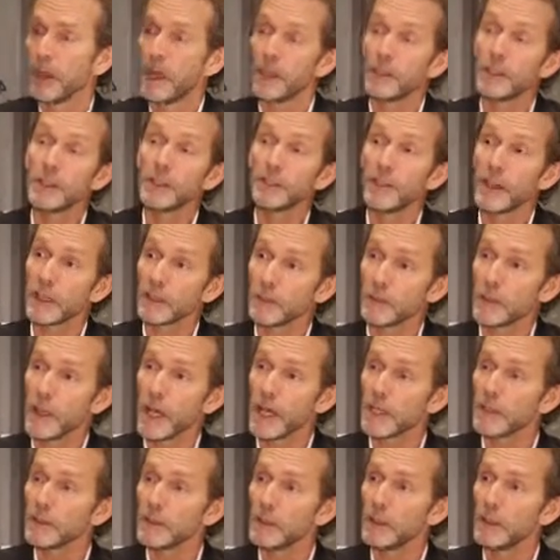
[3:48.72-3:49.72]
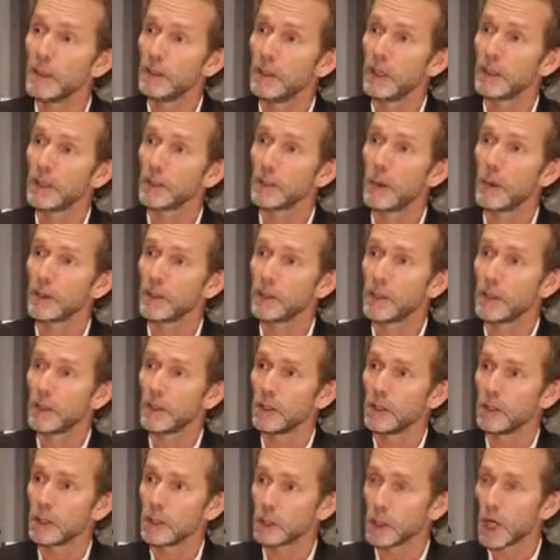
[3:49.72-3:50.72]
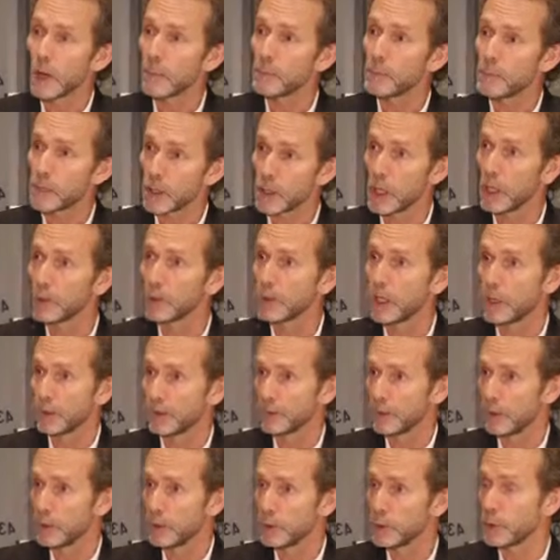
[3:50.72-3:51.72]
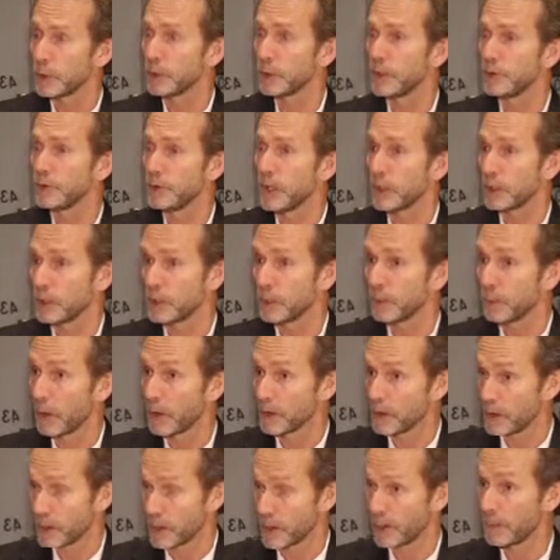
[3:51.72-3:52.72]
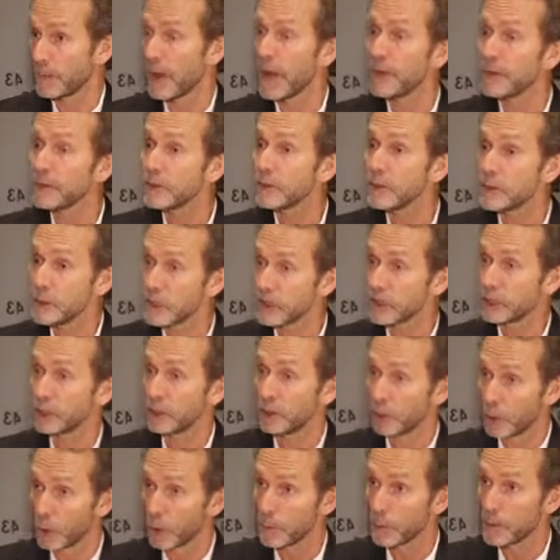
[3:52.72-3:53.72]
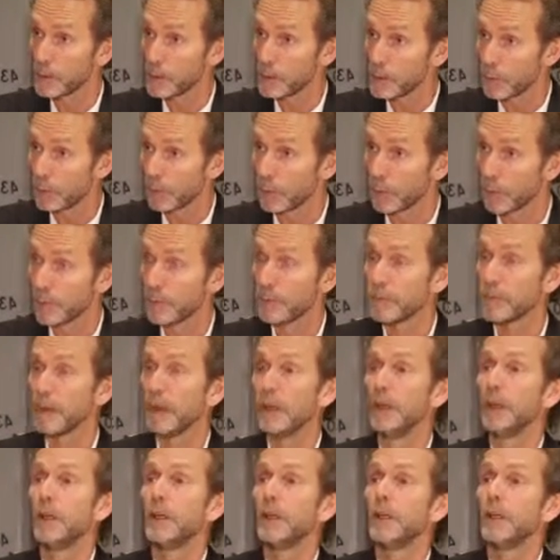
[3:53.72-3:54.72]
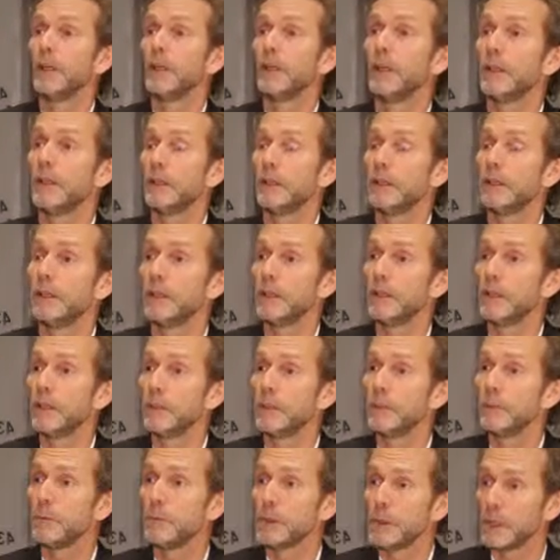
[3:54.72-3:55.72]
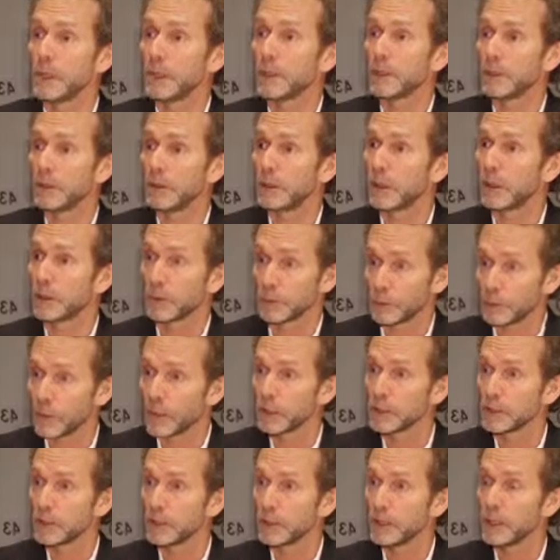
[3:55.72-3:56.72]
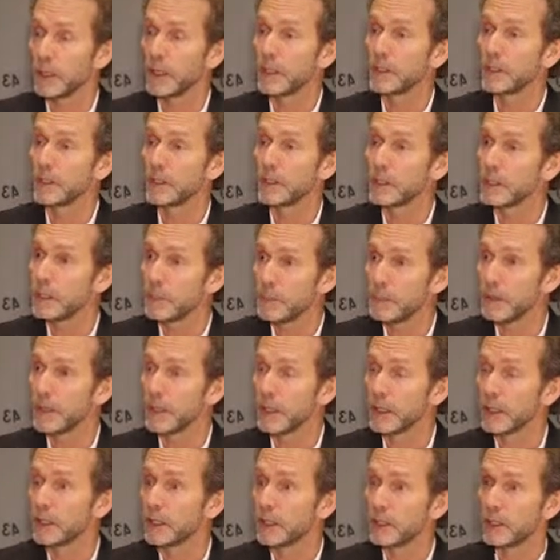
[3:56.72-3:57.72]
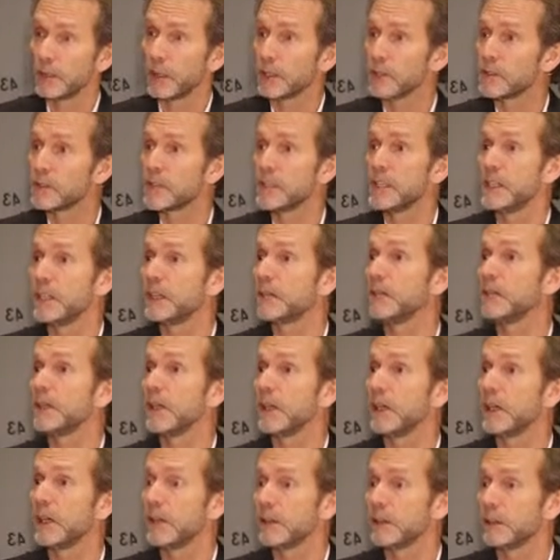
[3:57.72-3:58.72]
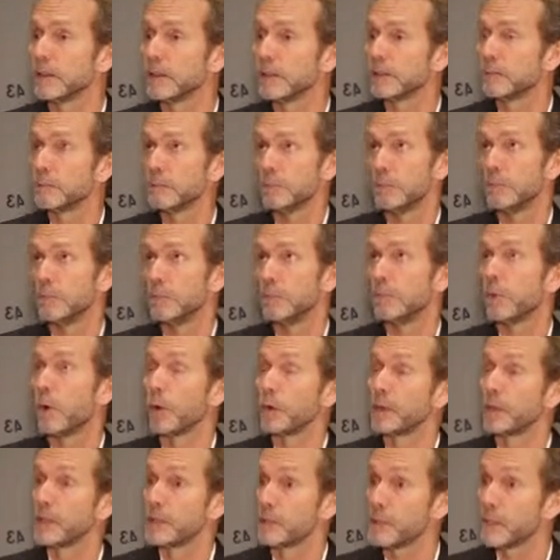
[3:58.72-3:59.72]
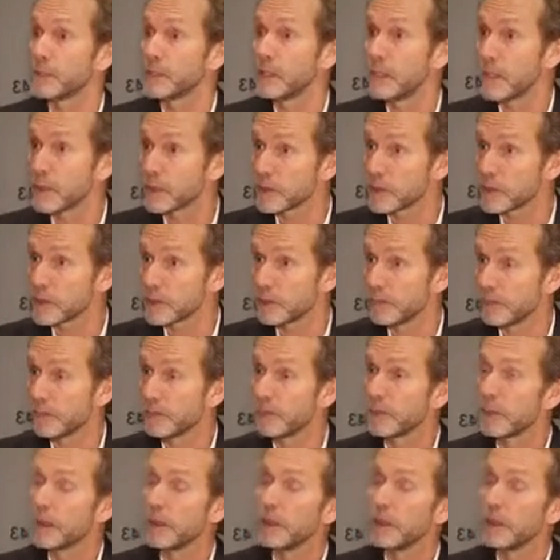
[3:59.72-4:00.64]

And in fact, we had a quite sharp slowdown during the financial crisis, and we had a recession in Norway too, with a contraction in GDP not seen in more than 20 years.